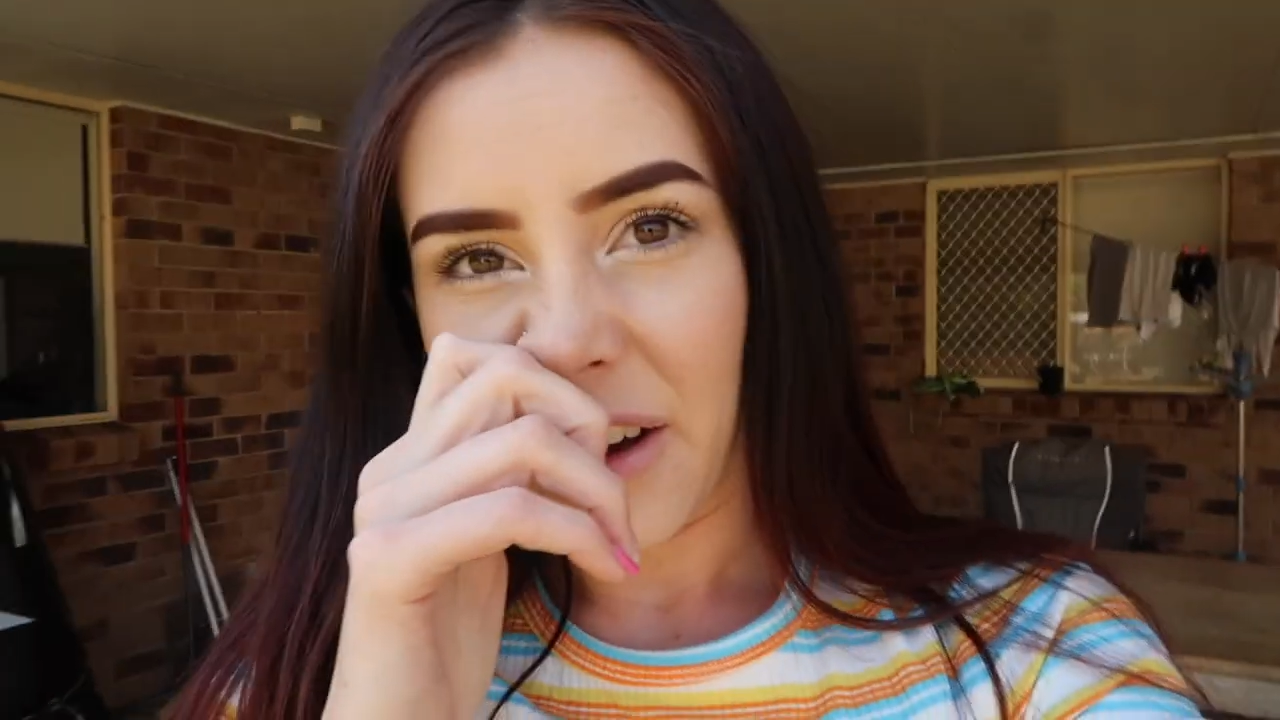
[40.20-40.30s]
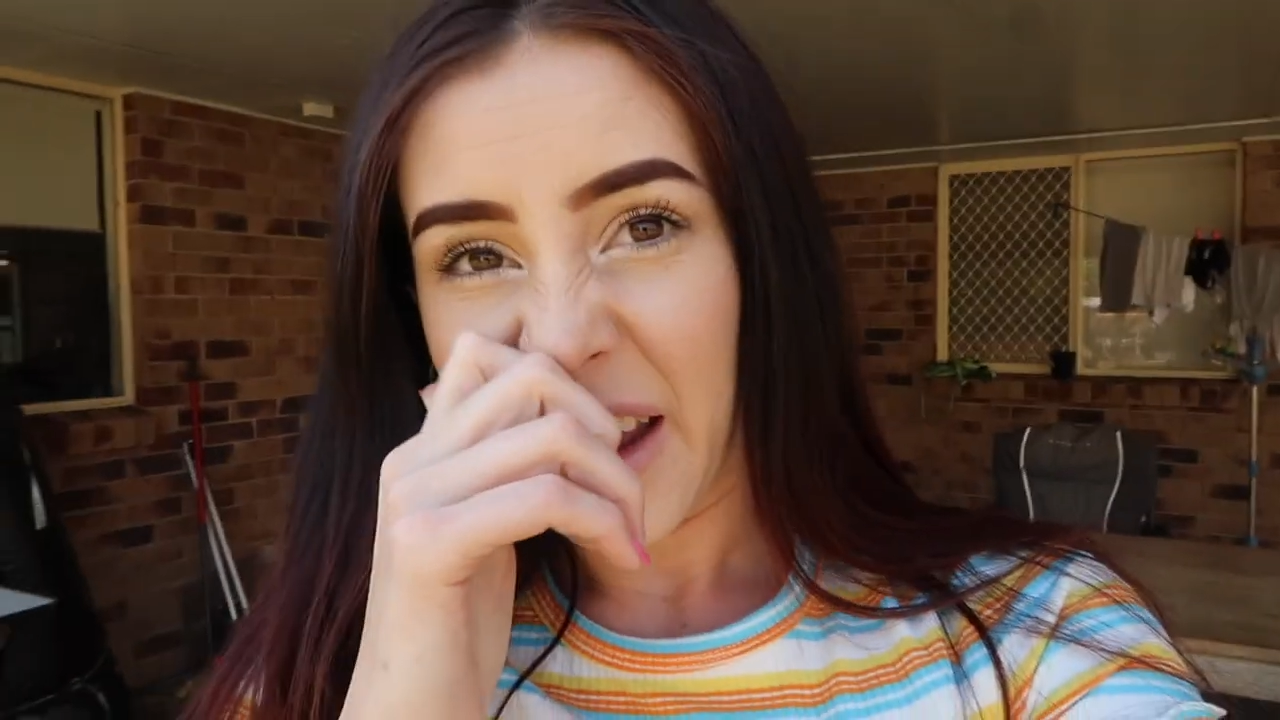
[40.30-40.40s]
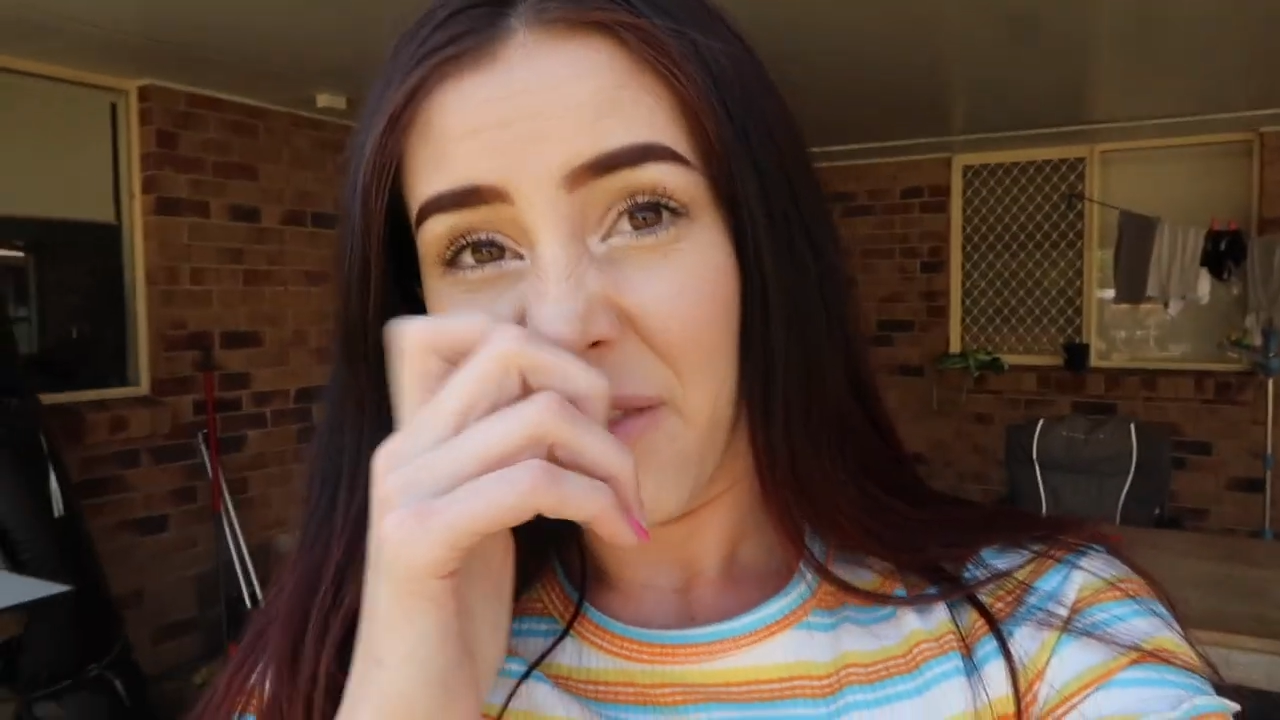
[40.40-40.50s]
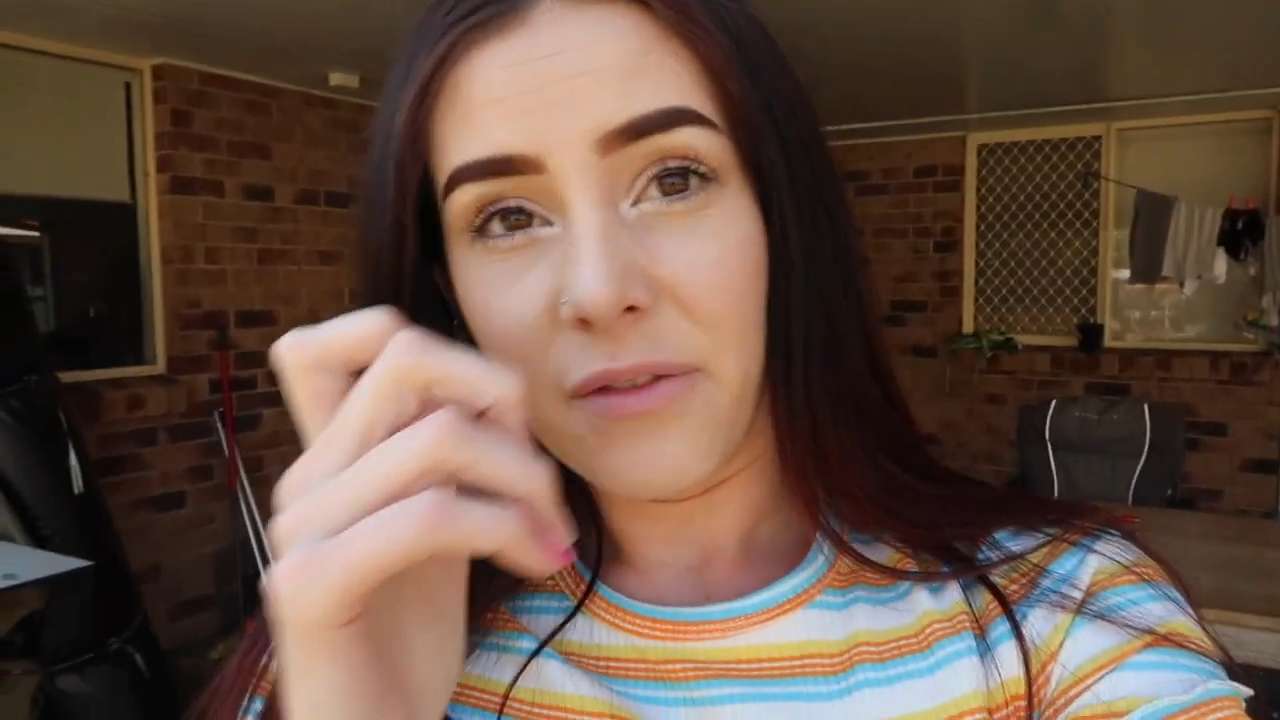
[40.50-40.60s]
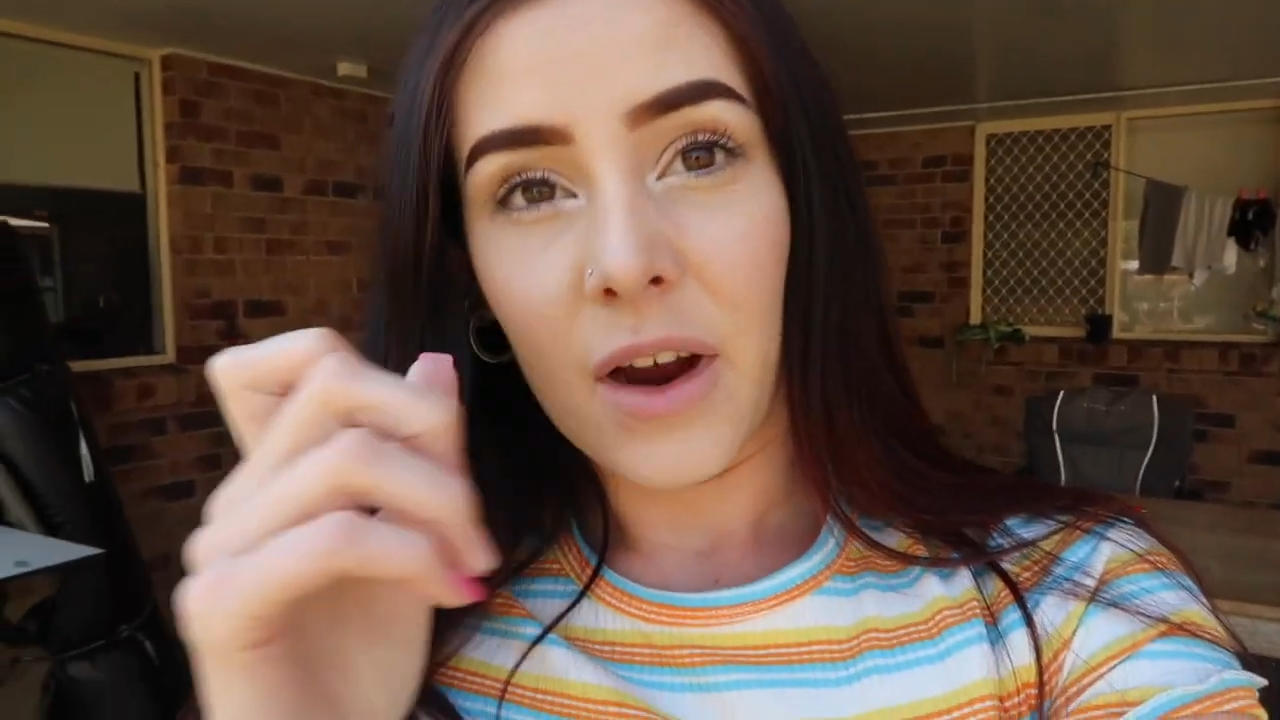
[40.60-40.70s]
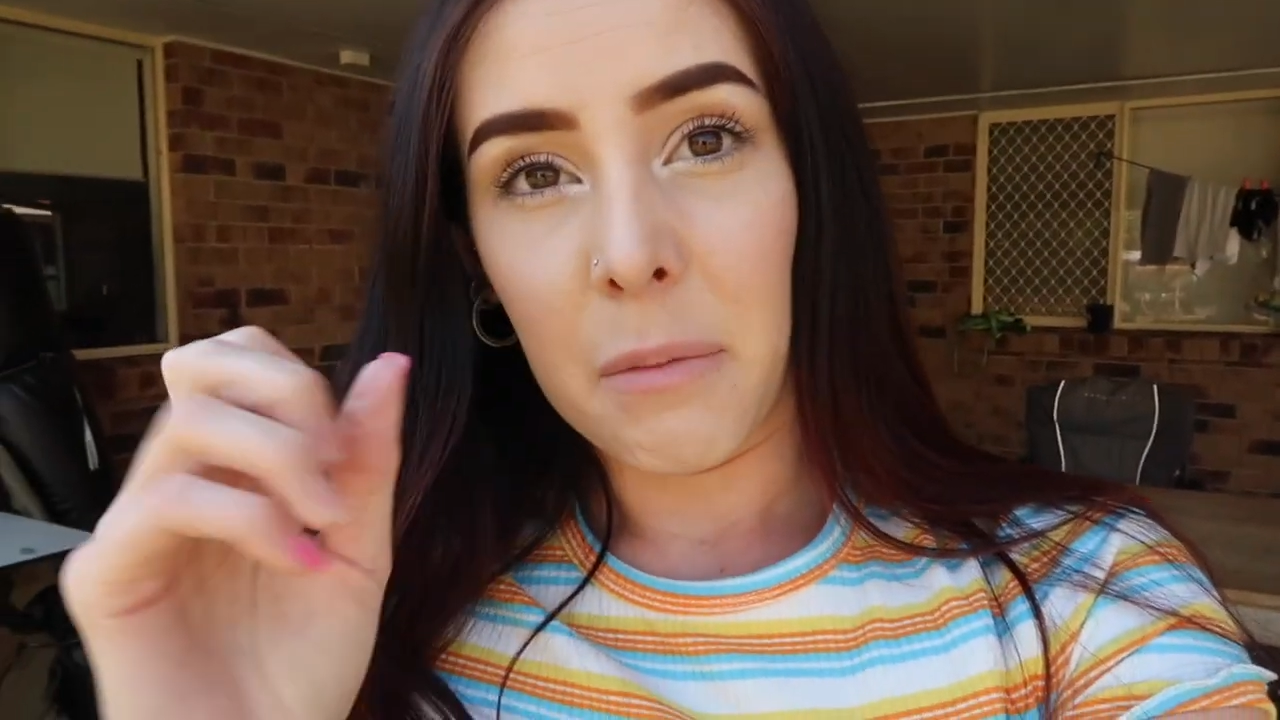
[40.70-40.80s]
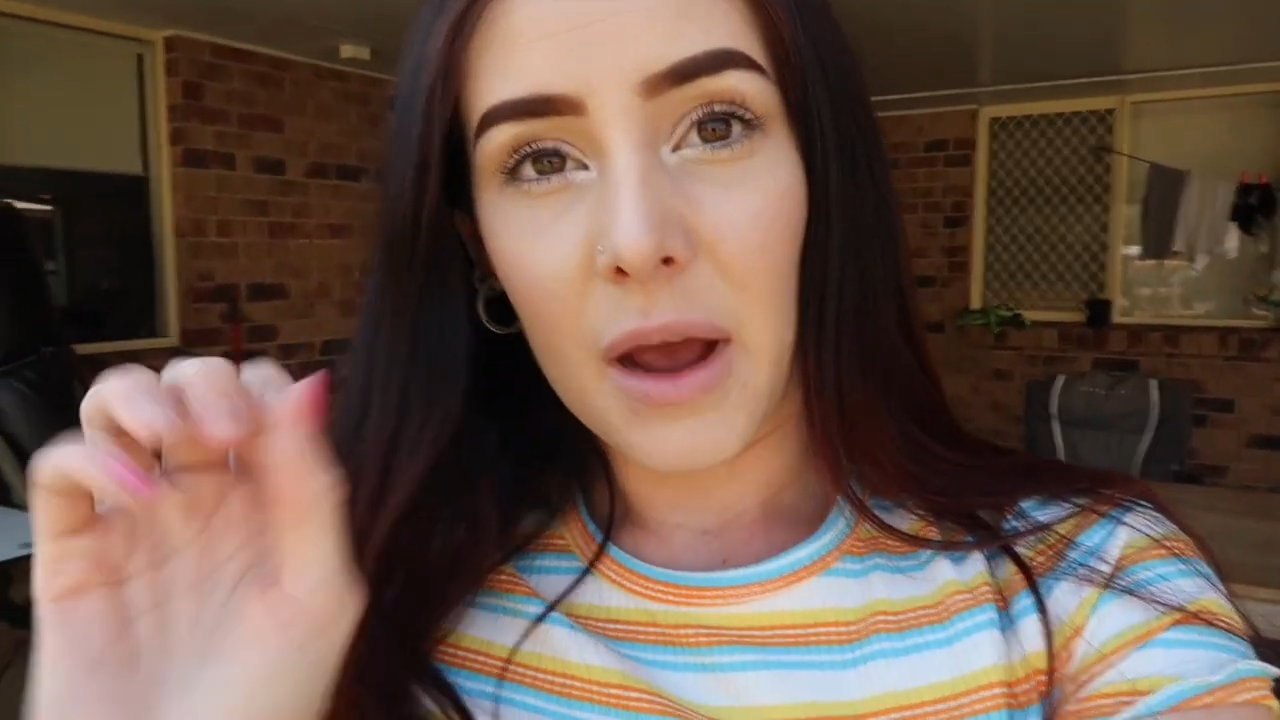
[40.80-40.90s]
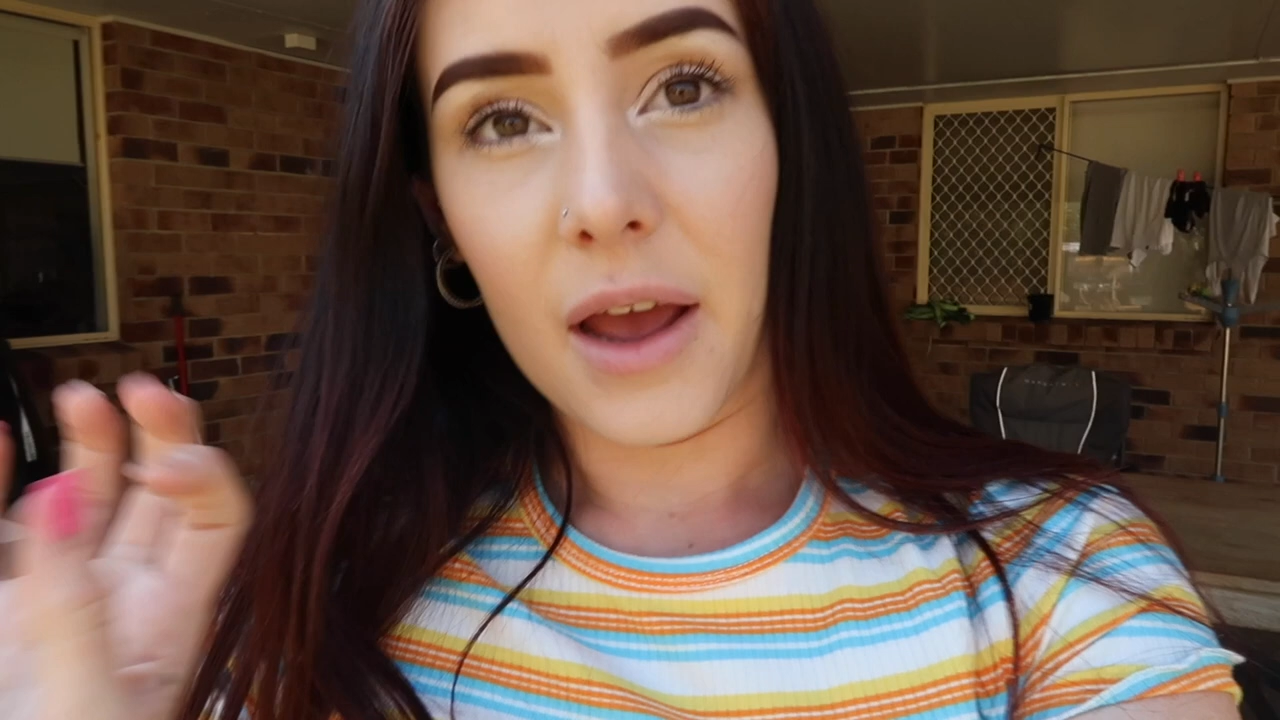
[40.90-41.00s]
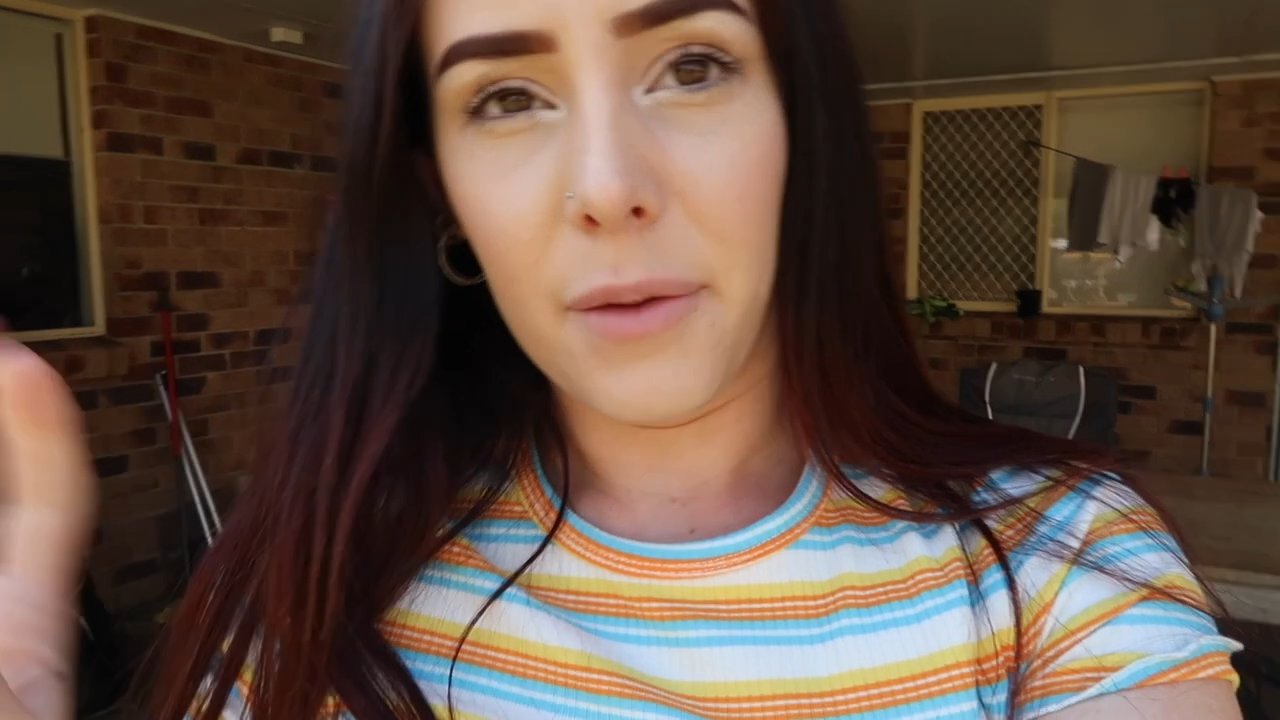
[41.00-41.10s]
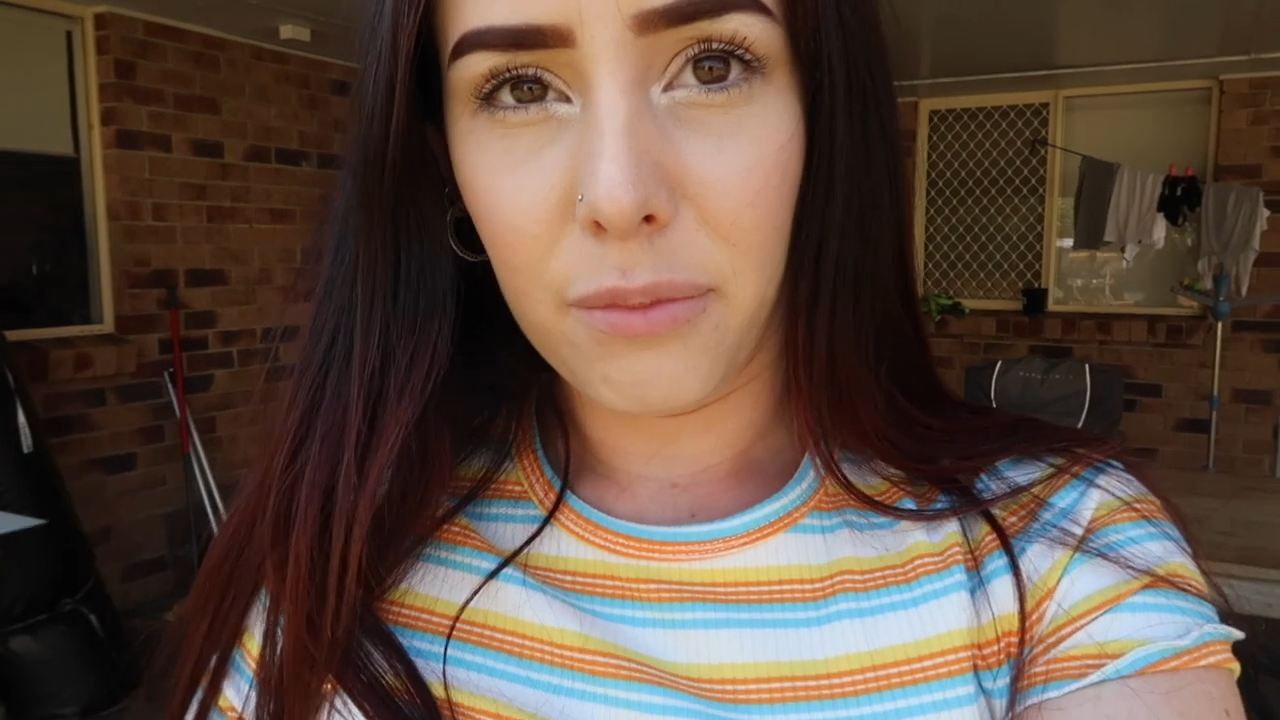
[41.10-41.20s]
got him from
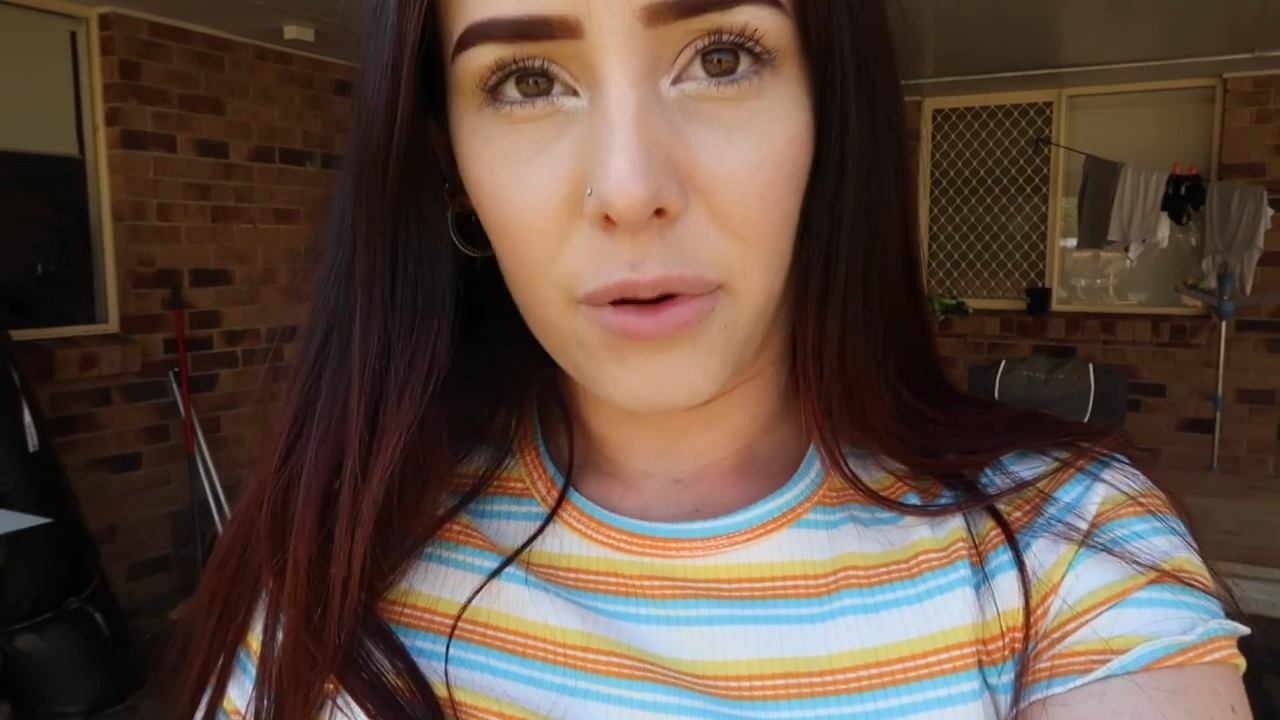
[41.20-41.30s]
a